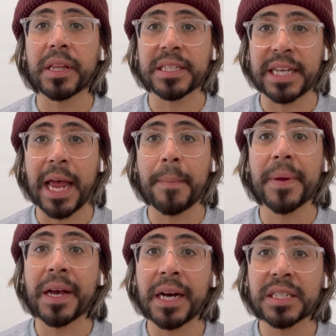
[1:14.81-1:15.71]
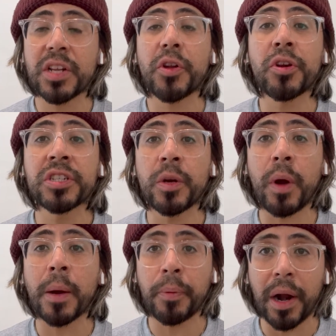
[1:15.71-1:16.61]
the same because they're using the
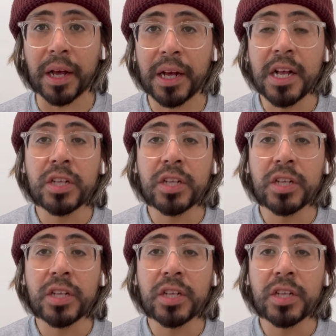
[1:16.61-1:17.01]
wrong product.